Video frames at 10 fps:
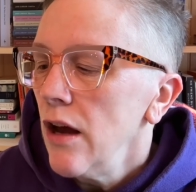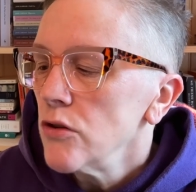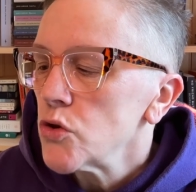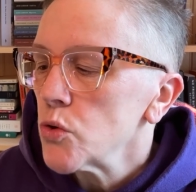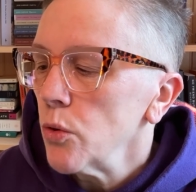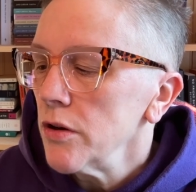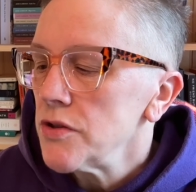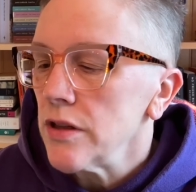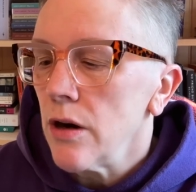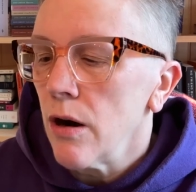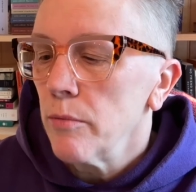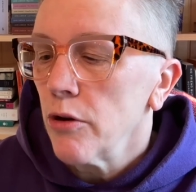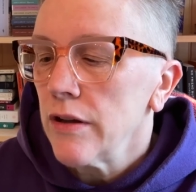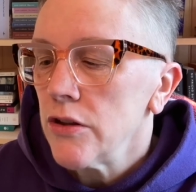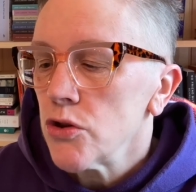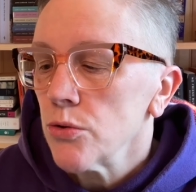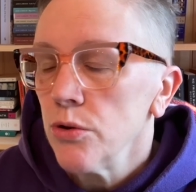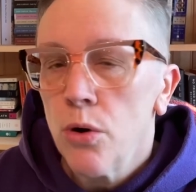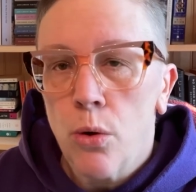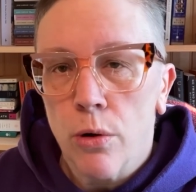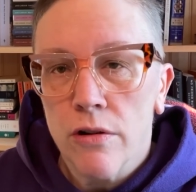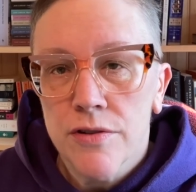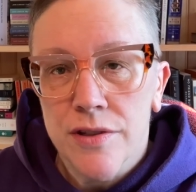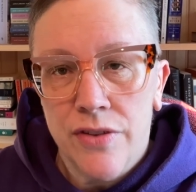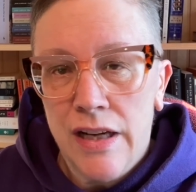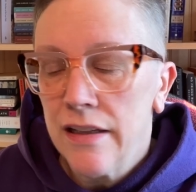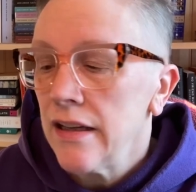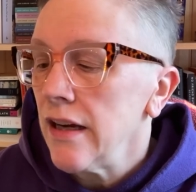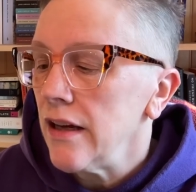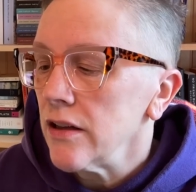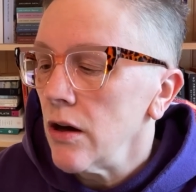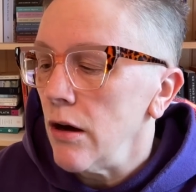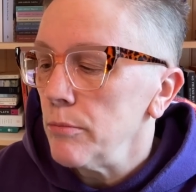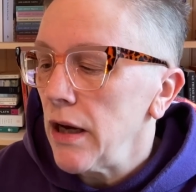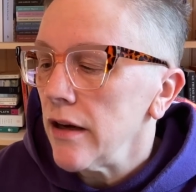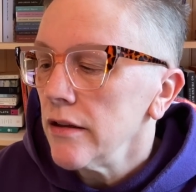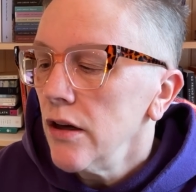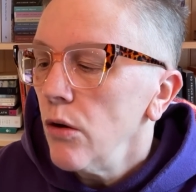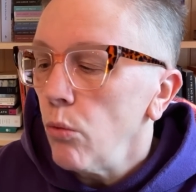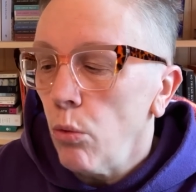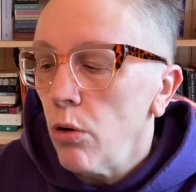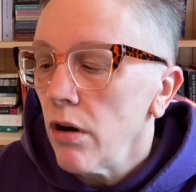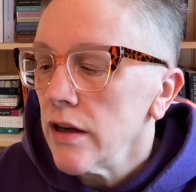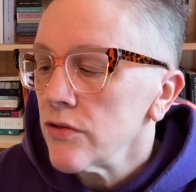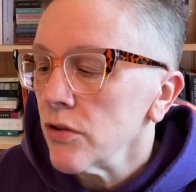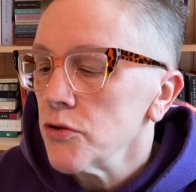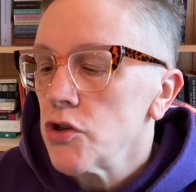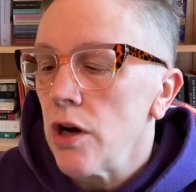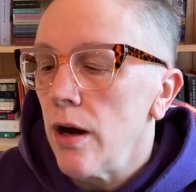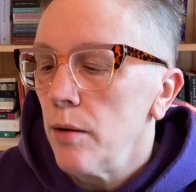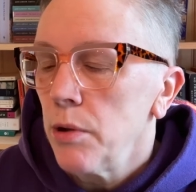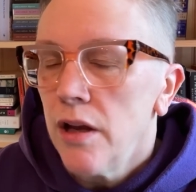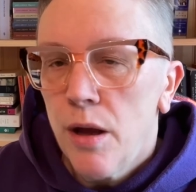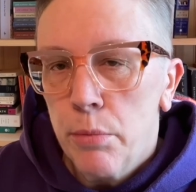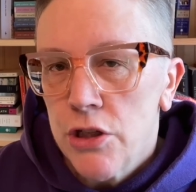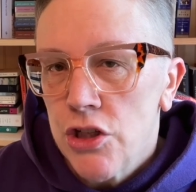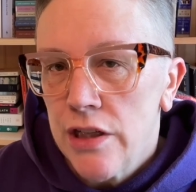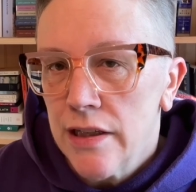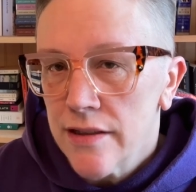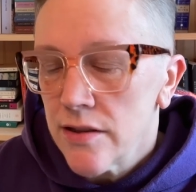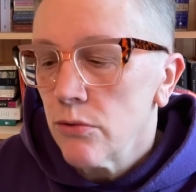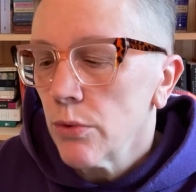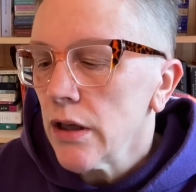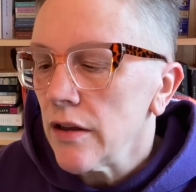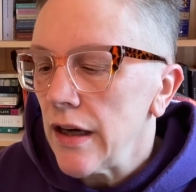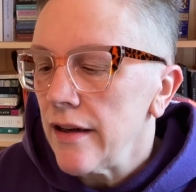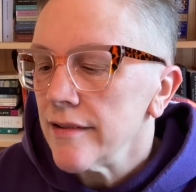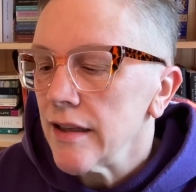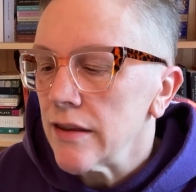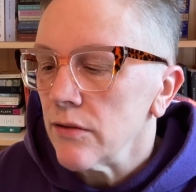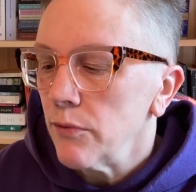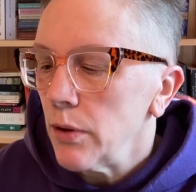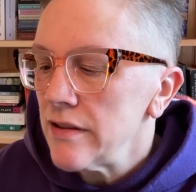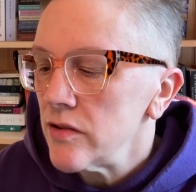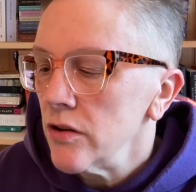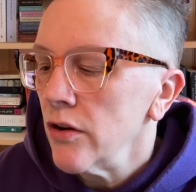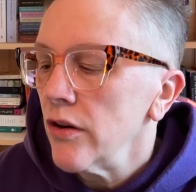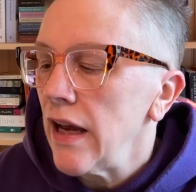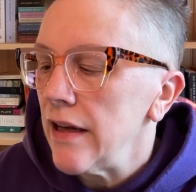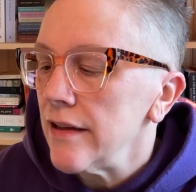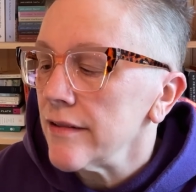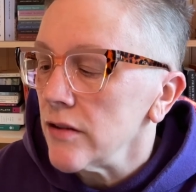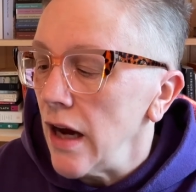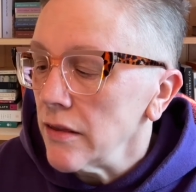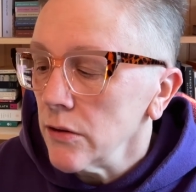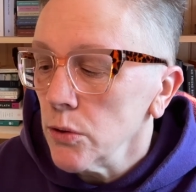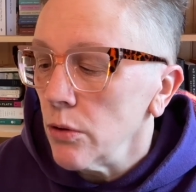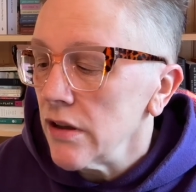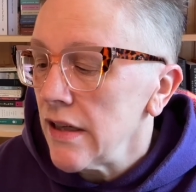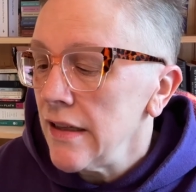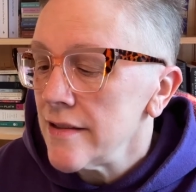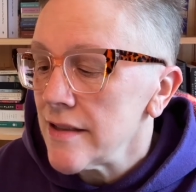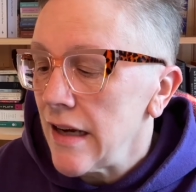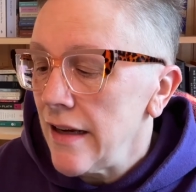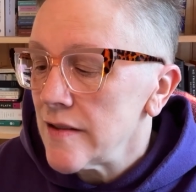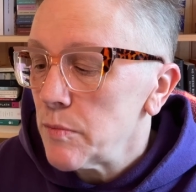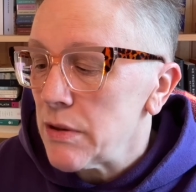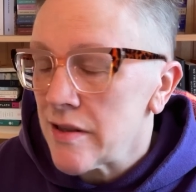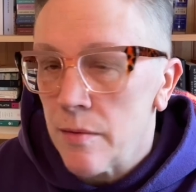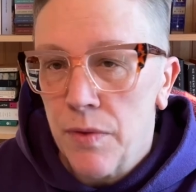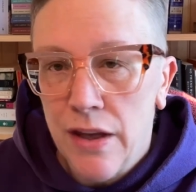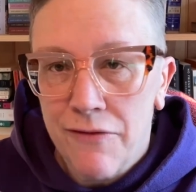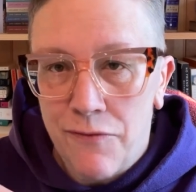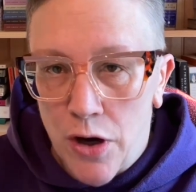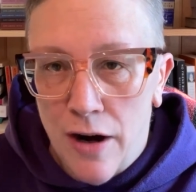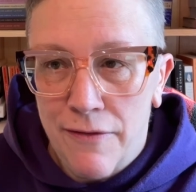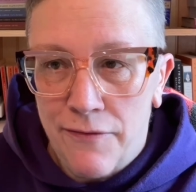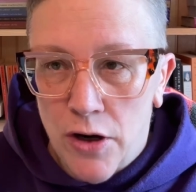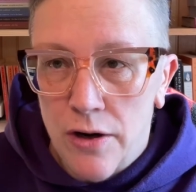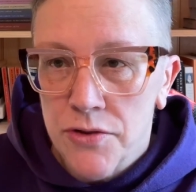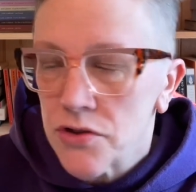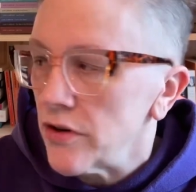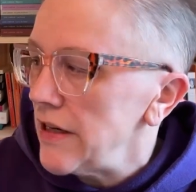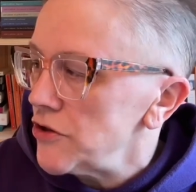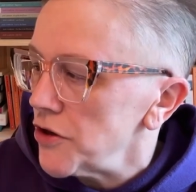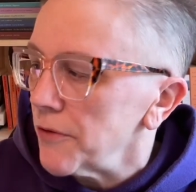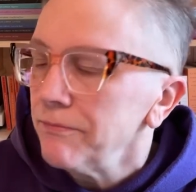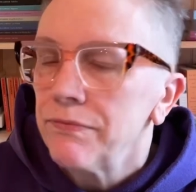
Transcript: swords and armor, and the true horrors of hand-to-hand combat. War is her job, but she doesn't realize that the voice in her head is not the Lord and his saints, but something far, far stranger.